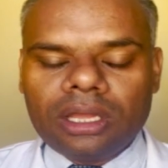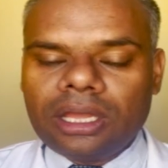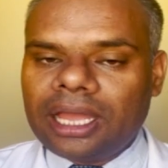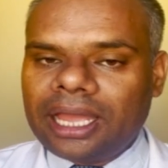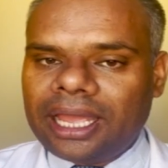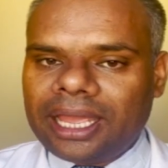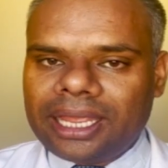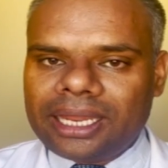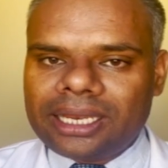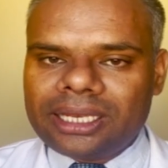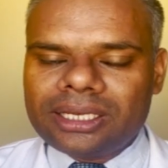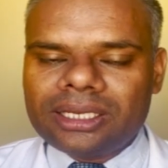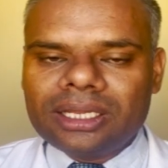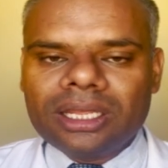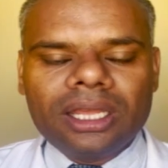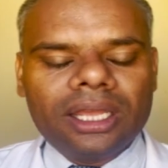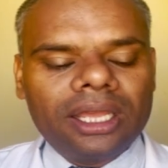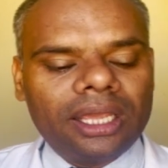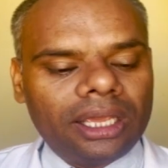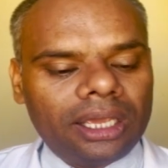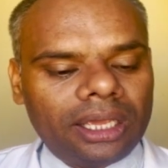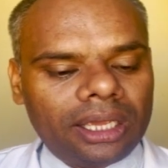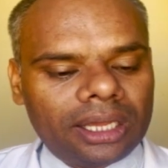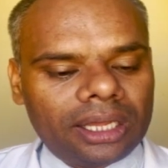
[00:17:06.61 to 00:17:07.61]

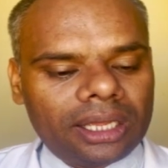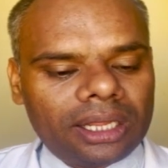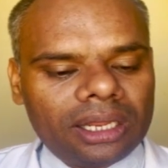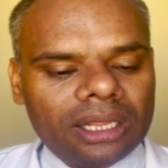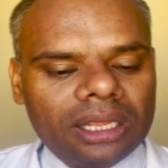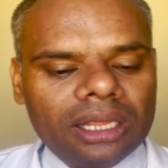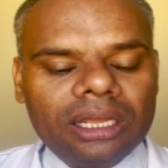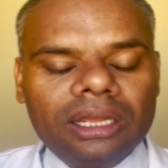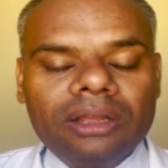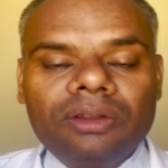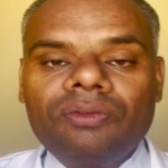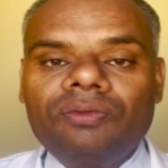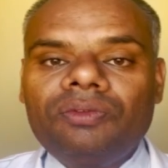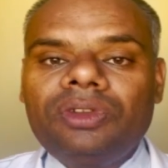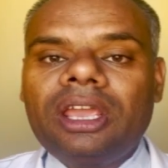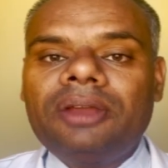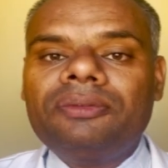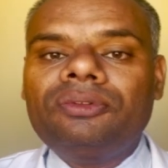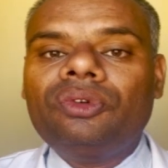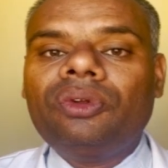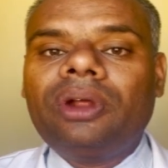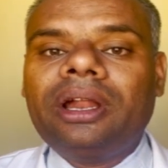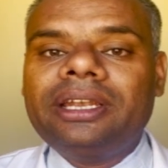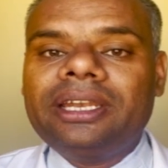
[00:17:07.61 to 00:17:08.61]
And here we
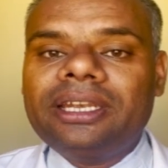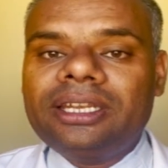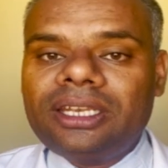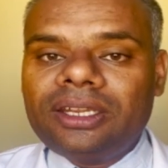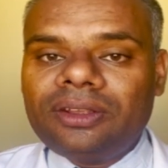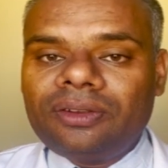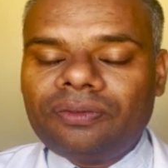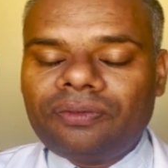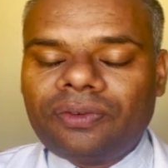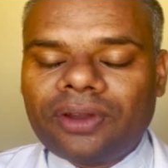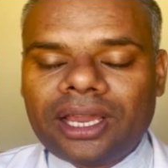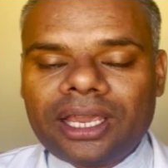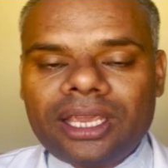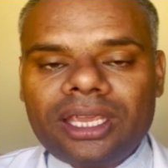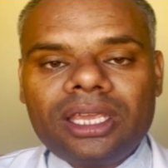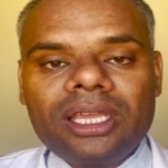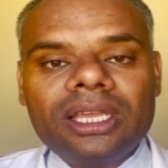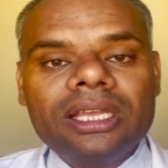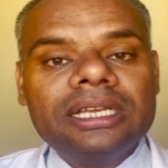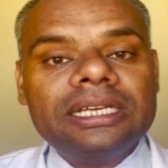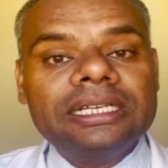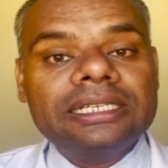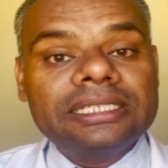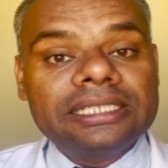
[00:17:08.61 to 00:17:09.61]
have to identify
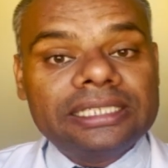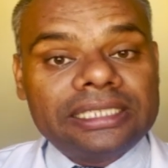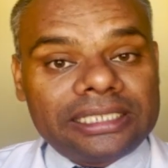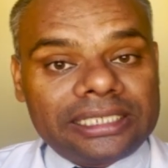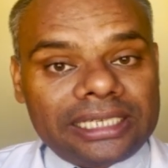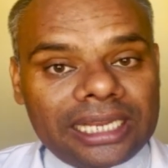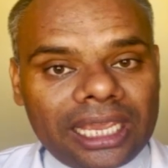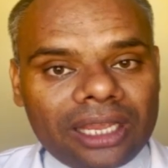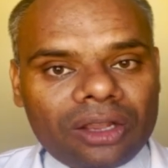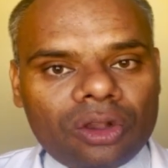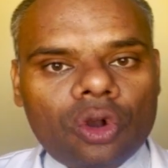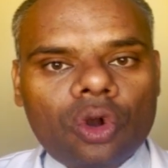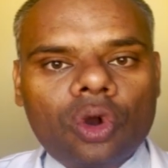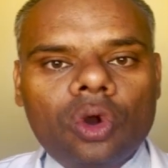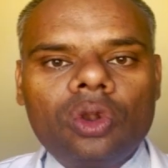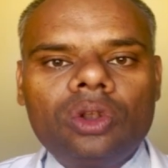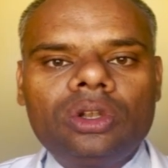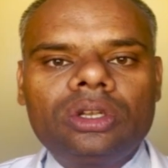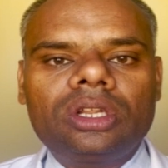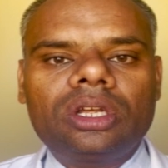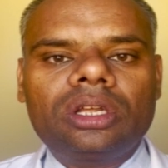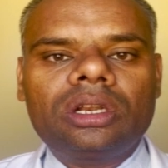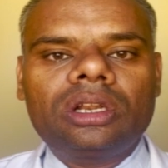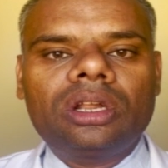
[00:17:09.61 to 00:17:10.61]

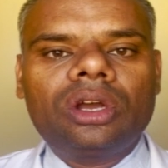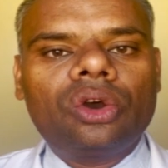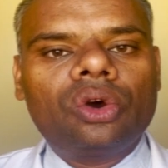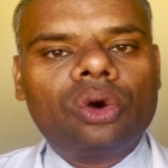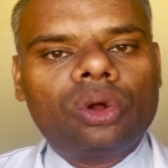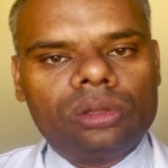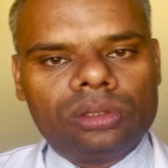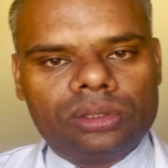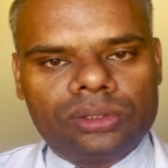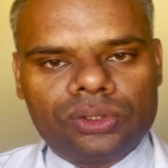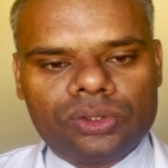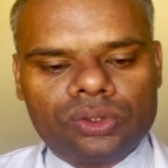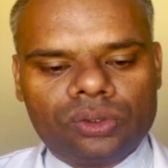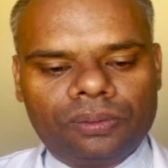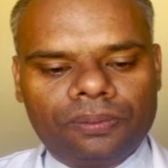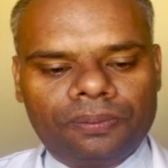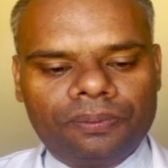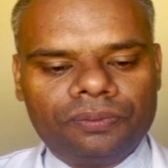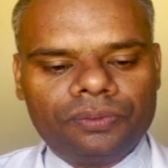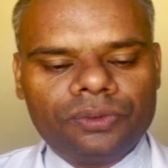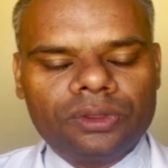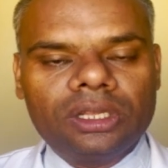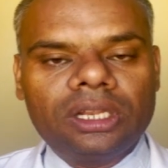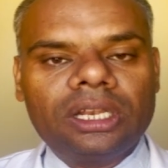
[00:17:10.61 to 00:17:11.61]
stakeholder also,
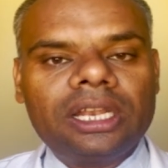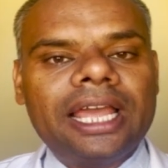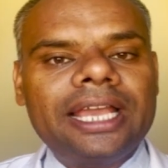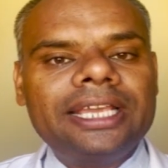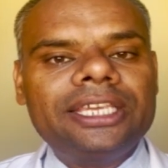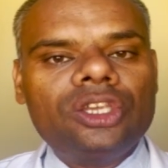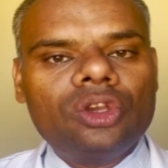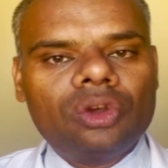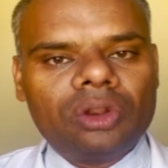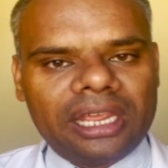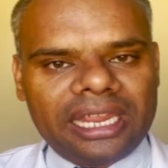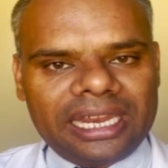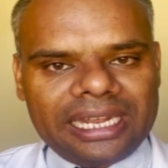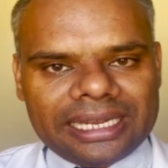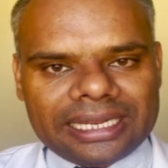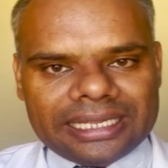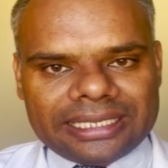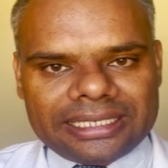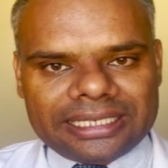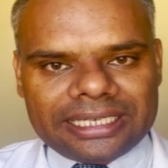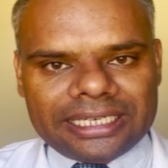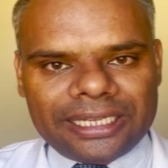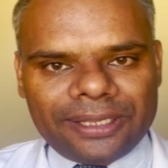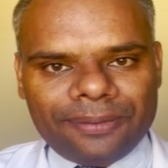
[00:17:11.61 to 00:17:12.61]
like your
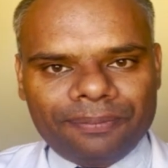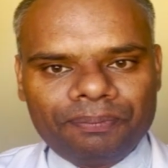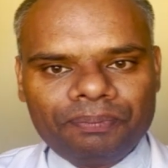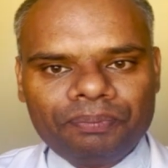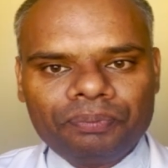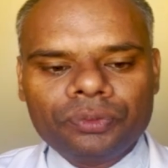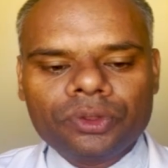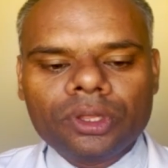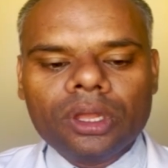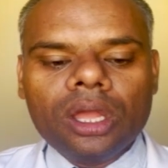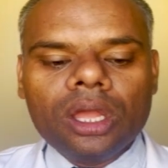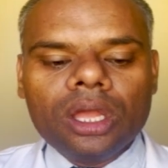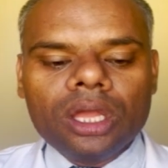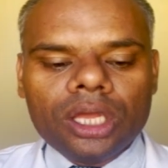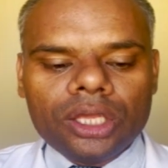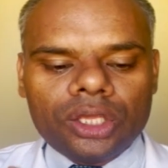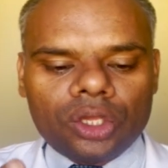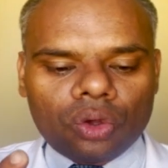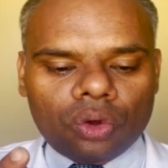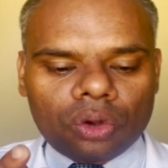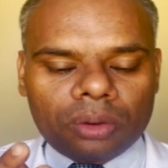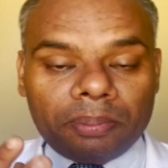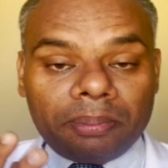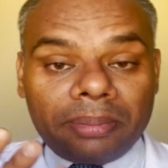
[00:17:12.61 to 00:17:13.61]
industry,
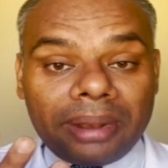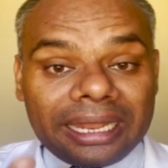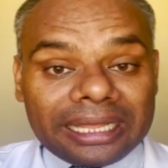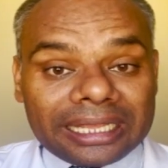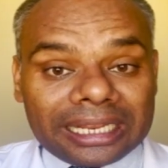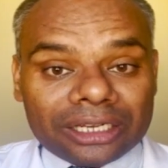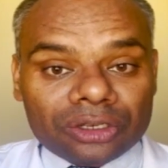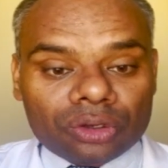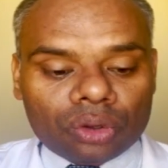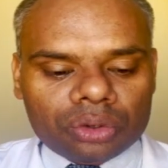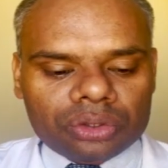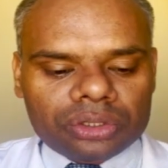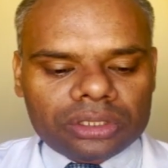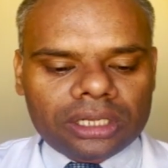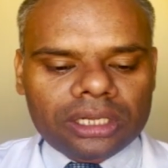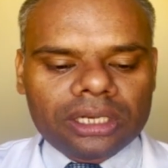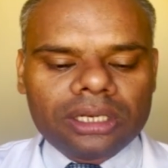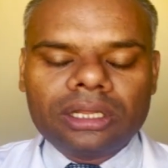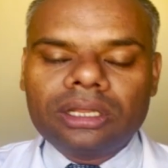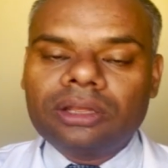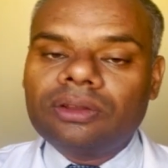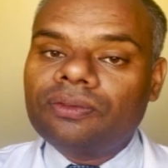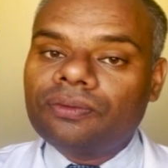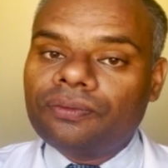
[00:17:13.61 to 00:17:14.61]
your medical
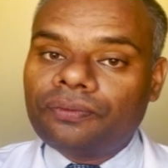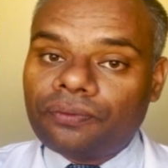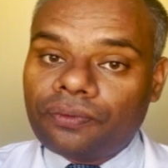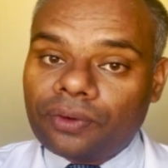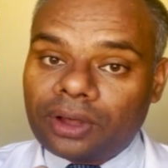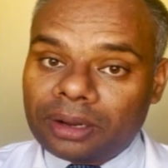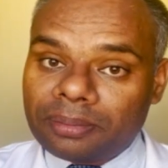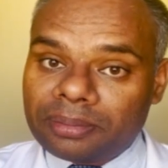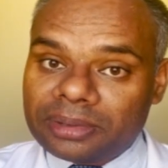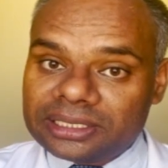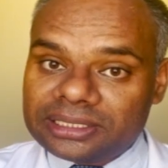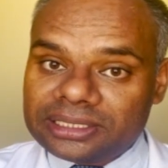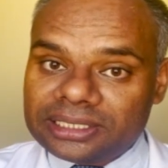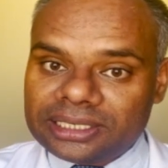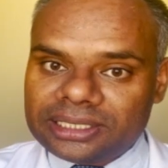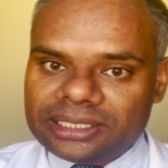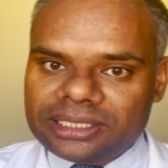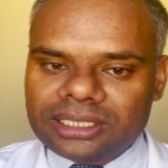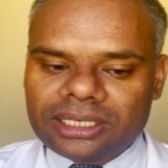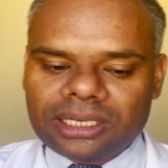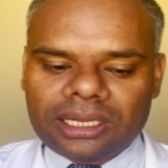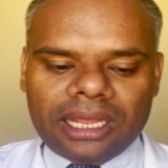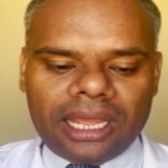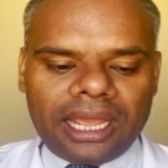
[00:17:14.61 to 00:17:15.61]
doctor,
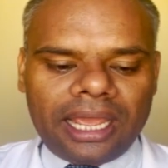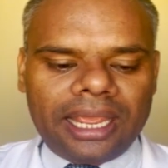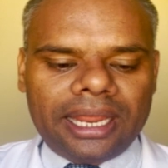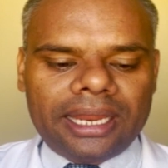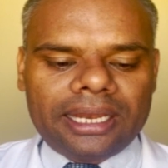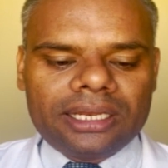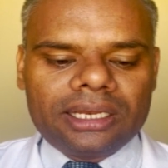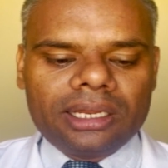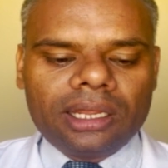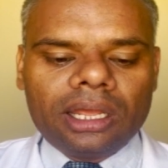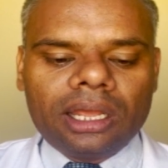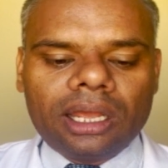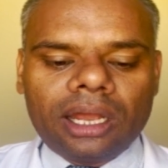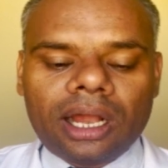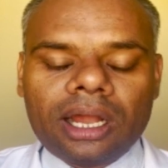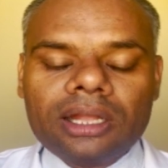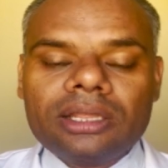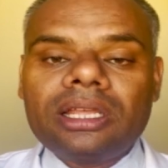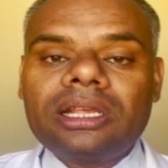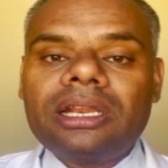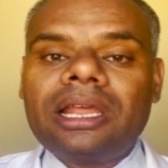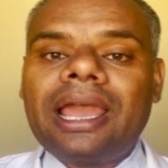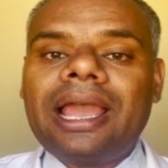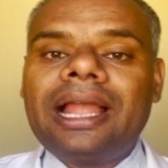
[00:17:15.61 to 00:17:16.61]
pharmacist and
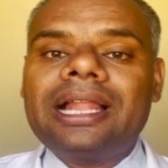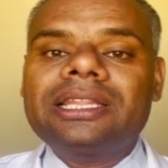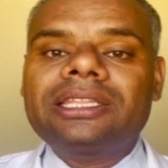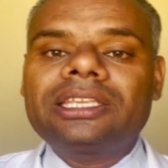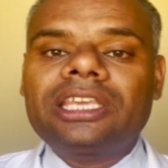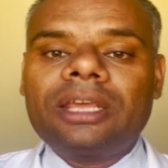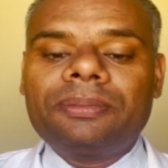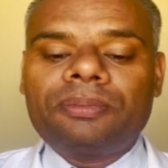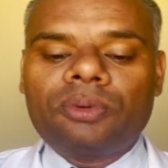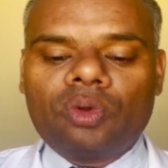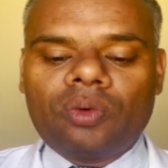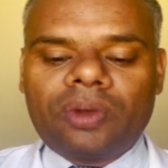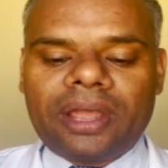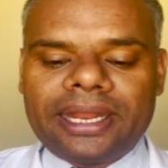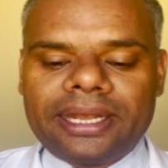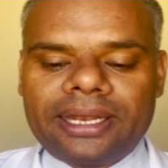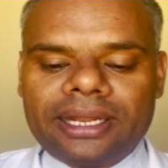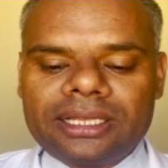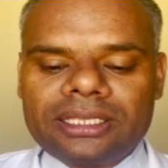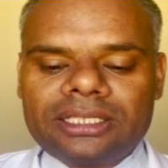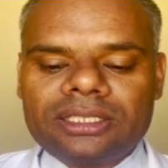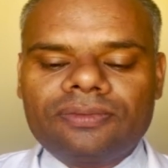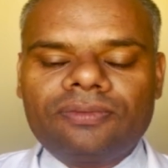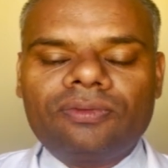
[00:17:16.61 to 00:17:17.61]
other healthcare
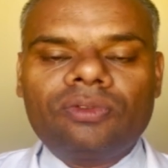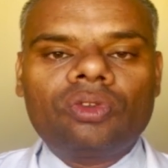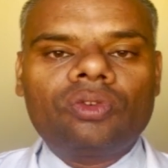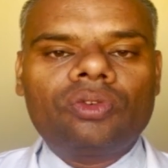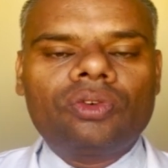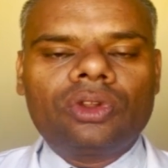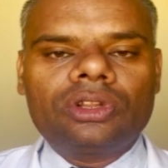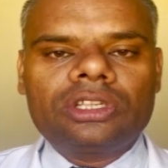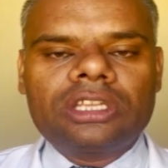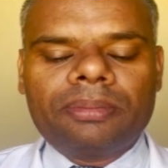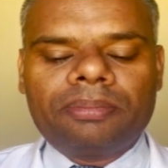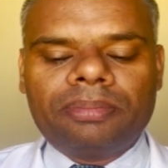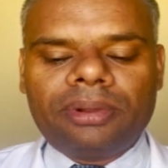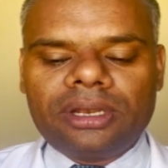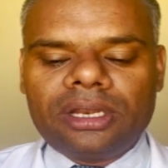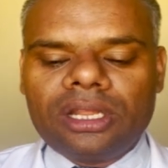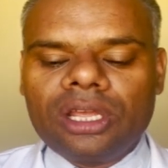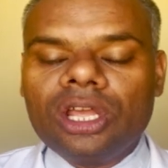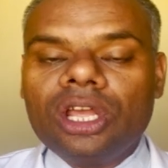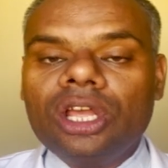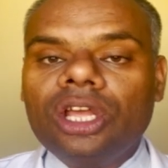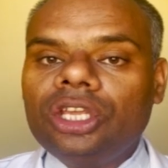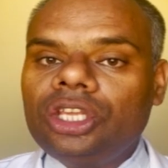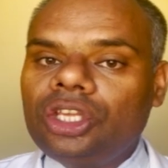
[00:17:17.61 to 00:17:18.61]
providers, for
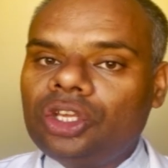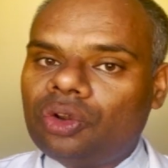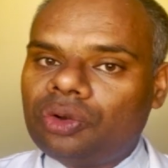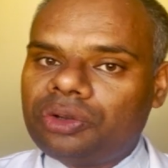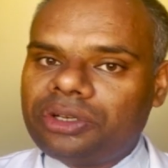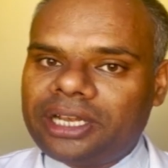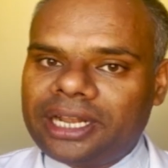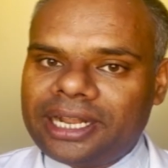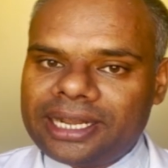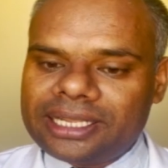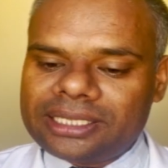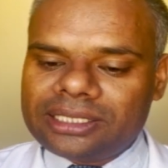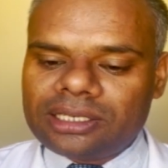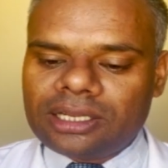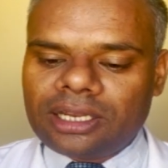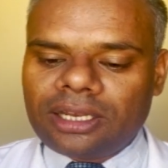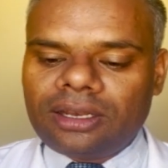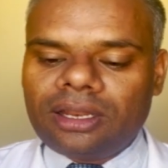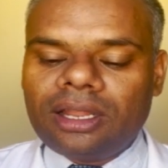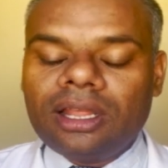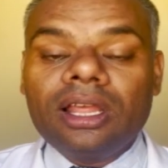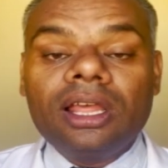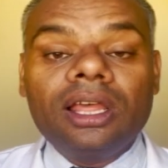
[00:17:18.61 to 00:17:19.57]
example your traditional